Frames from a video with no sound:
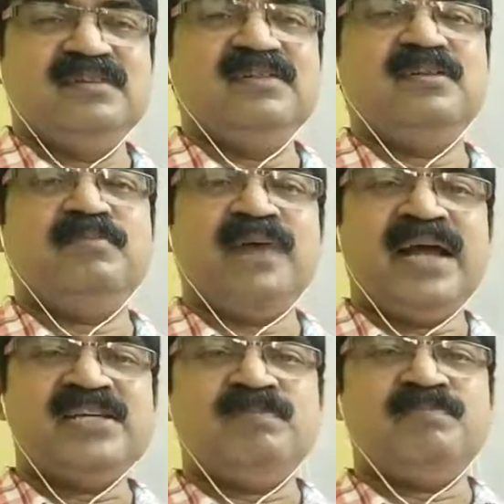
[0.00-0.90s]
the
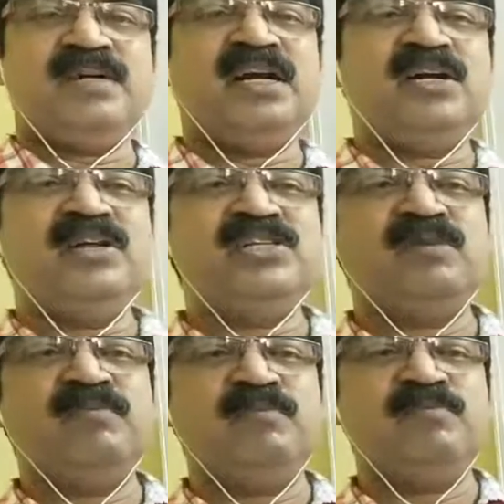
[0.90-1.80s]
price of potato in
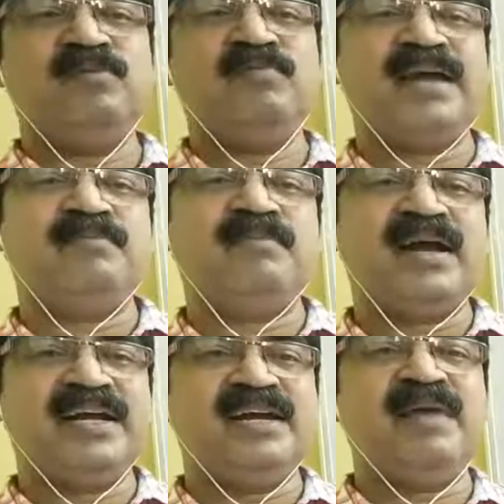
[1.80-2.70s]
Sambalpur
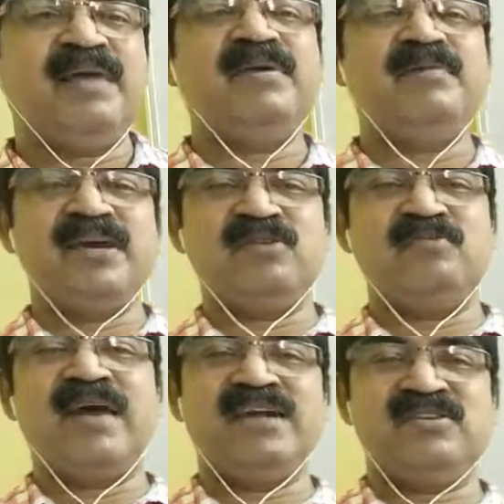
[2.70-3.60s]
market may be a micro,
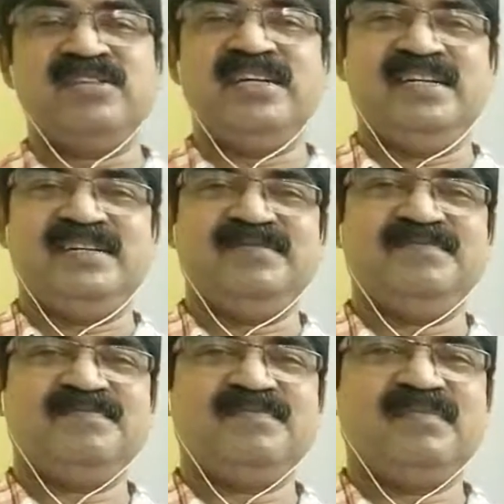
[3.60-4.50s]
micro study.
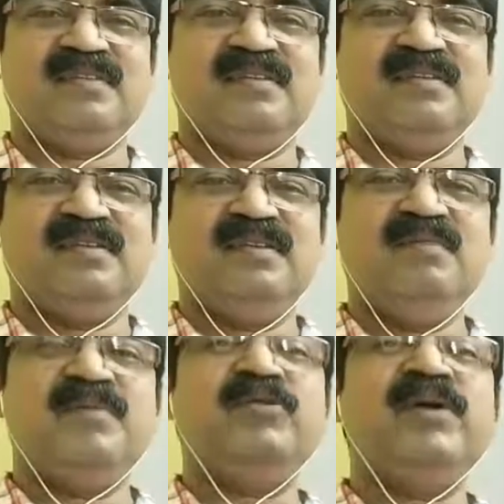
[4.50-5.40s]

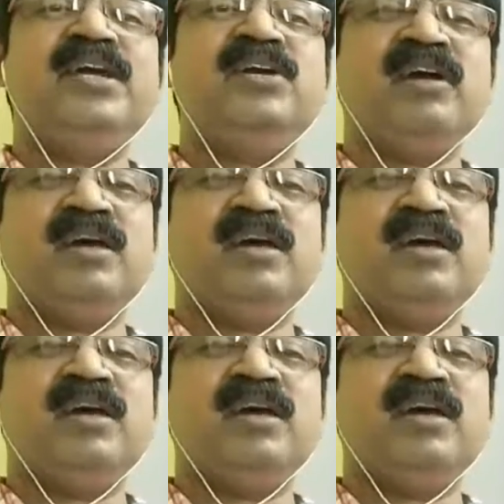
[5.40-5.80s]
But when I talk